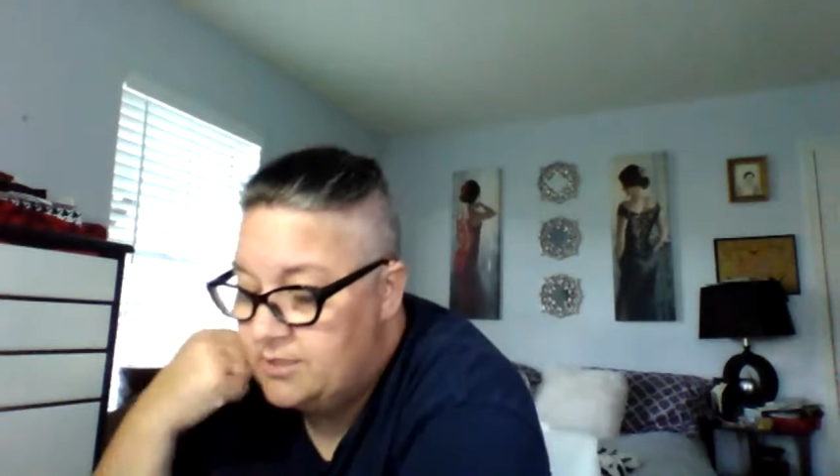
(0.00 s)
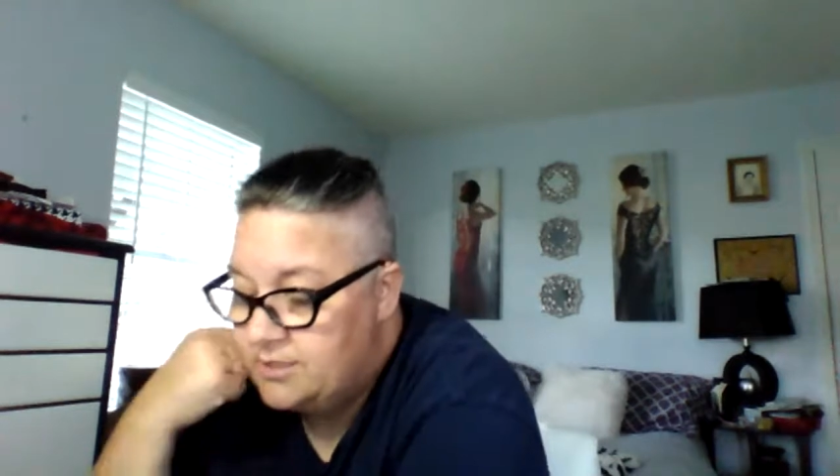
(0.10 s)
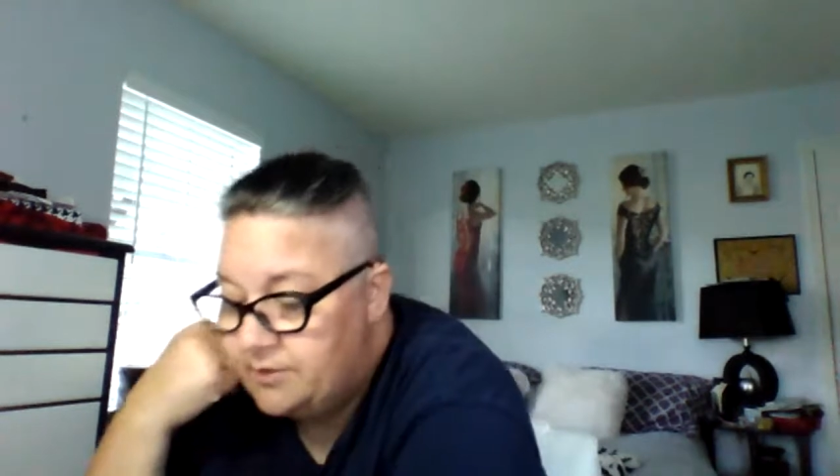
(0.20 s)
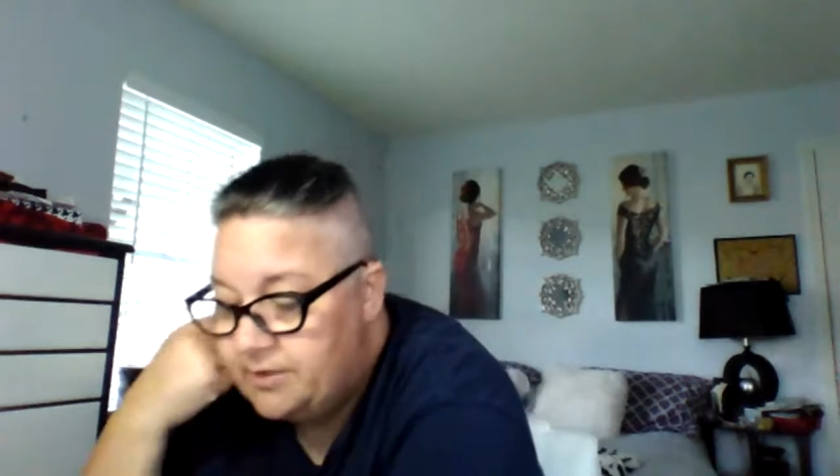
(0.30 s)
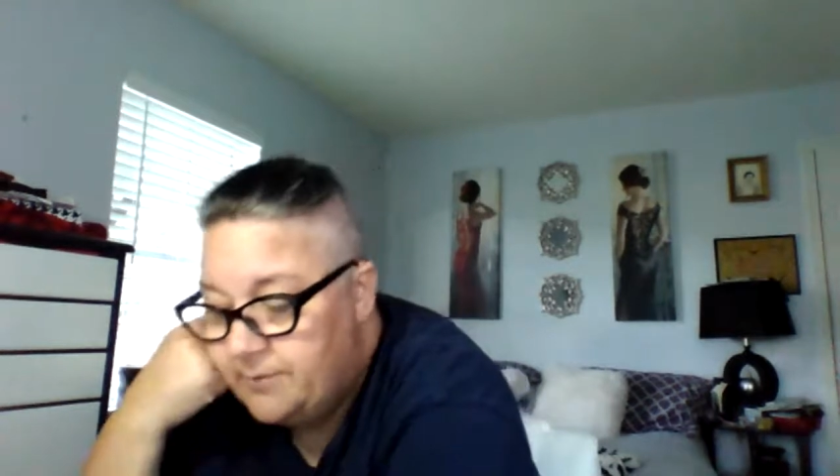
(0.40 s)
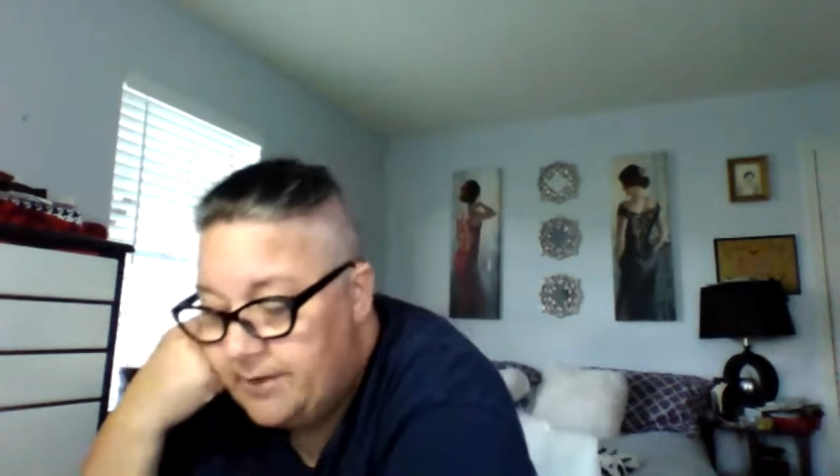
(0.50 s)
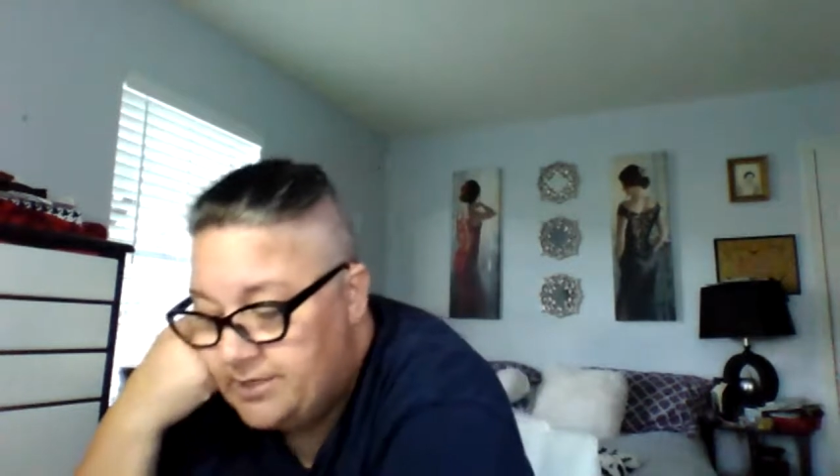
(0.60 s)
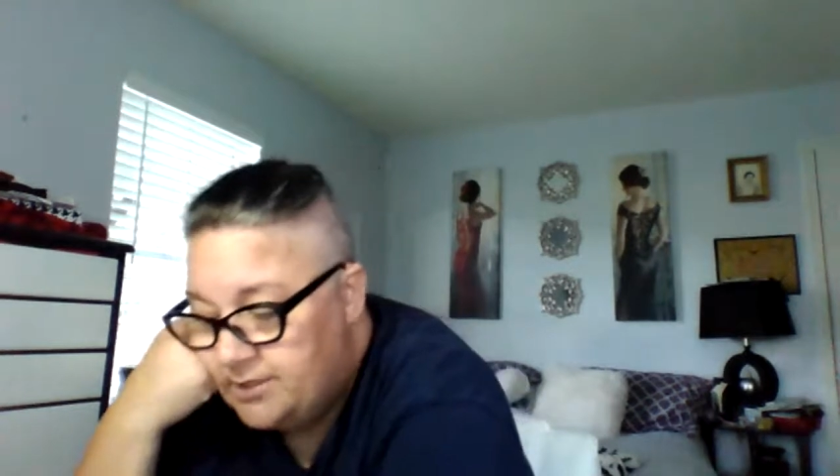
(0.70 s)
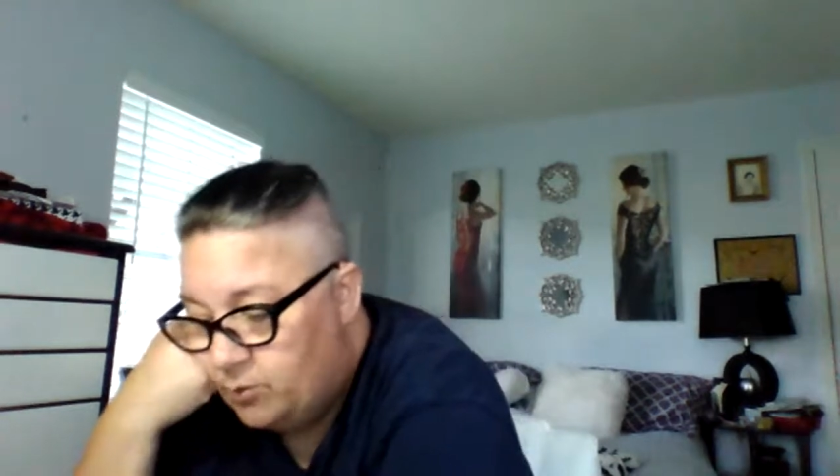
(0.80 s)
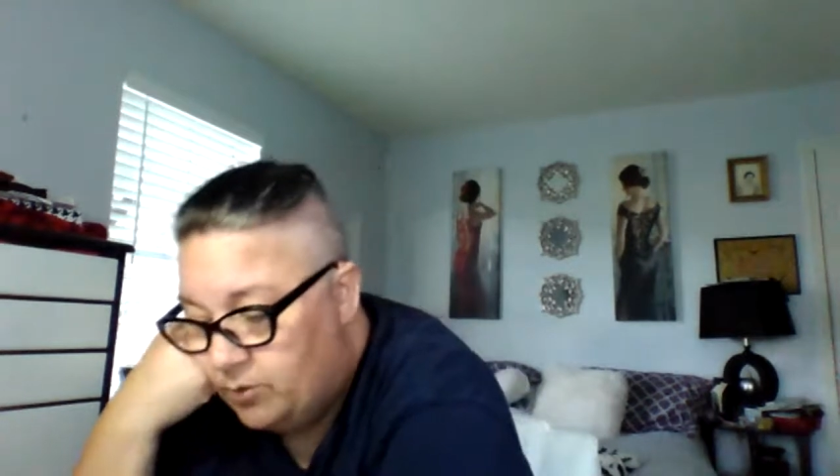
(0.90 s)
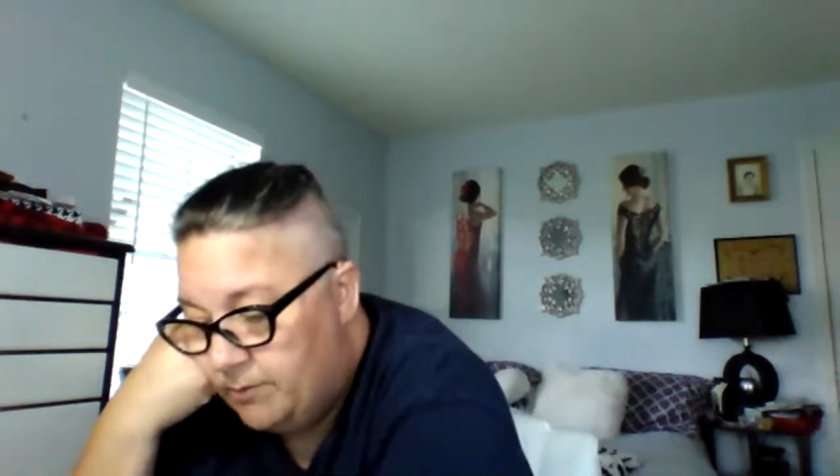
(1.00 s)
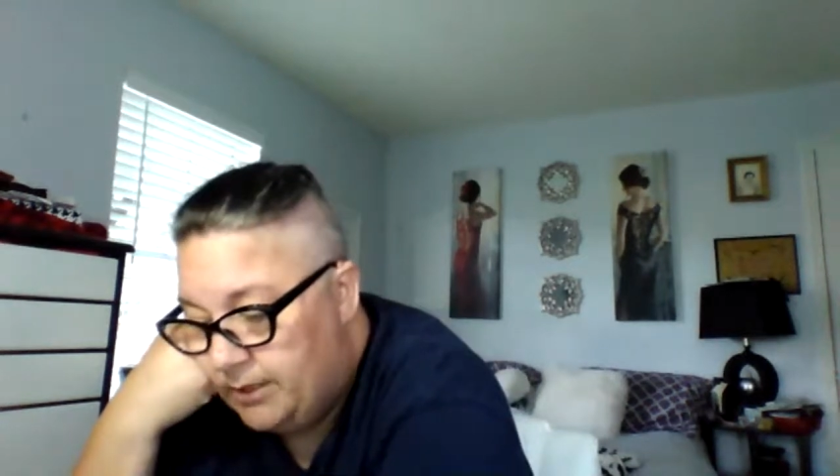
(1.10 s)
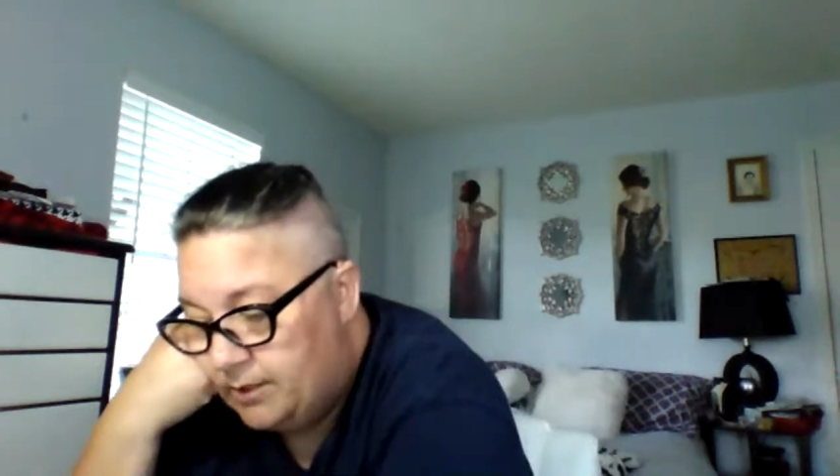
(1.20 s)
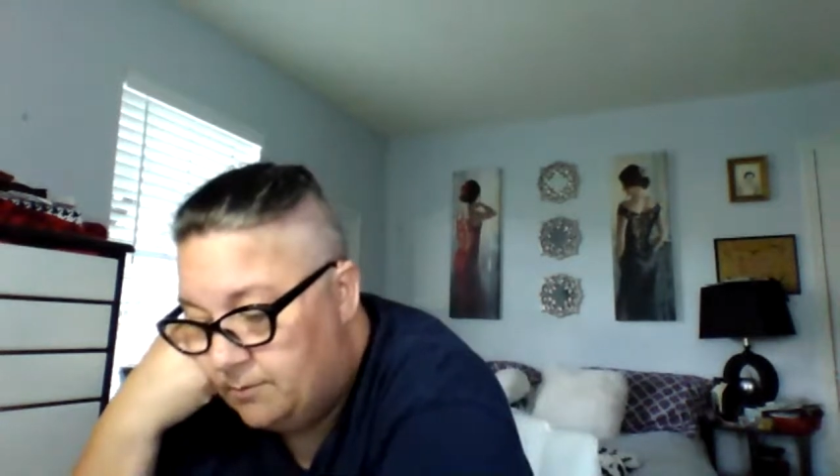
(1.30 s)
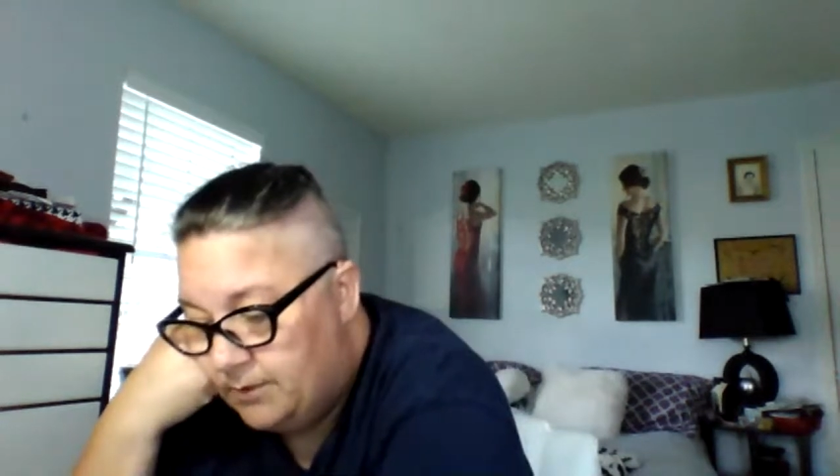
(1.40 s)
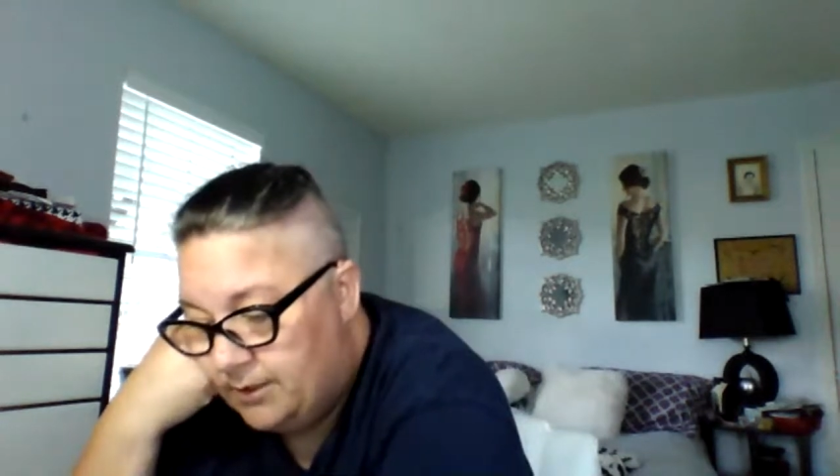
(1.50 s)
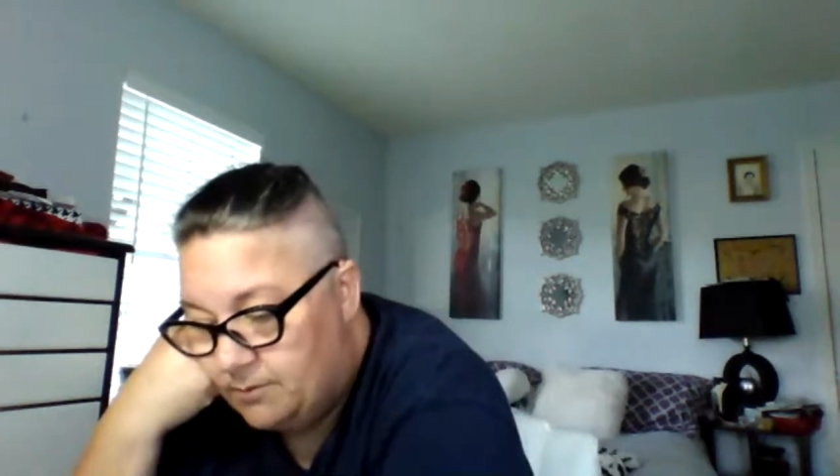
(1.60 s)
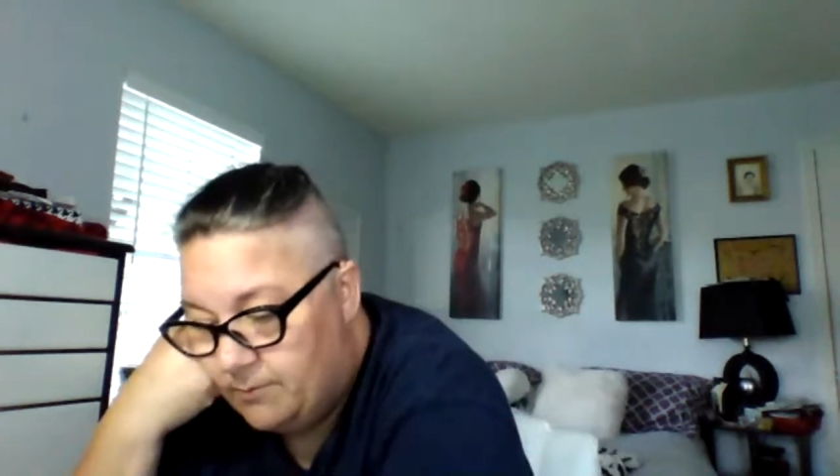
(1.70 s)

turning pages with medium length